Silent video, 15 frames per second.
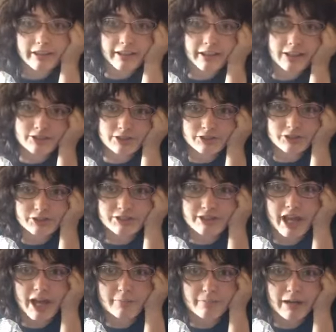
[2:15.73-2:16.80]
As it turns
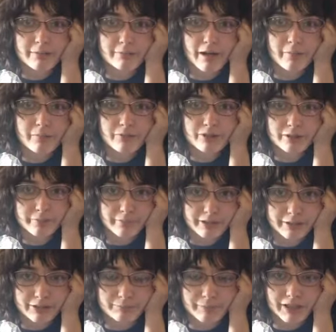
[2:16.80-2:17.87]
out, my mom wanted
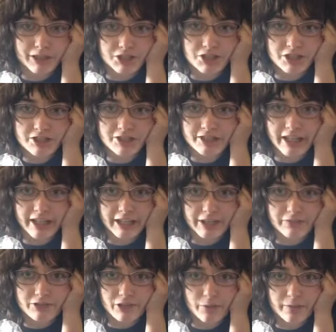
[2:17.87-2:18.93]
me to make a cheesecake
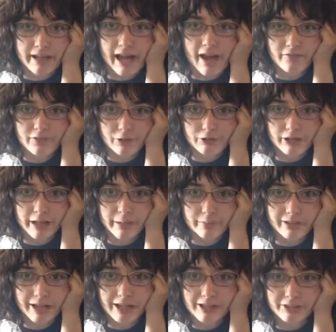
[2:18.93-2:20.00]
even though we have no graham
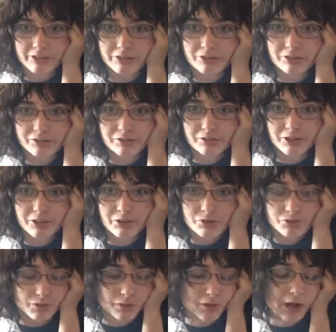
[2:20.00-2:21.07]
crackers.
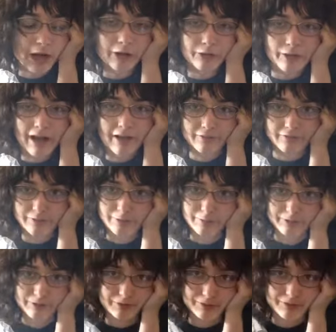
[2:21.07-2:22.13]
So I will have to
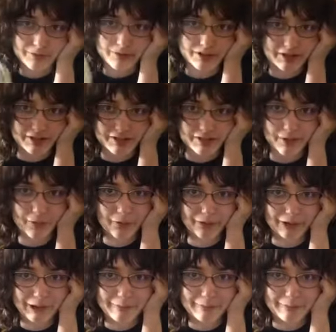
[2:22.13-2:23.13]
use these horrid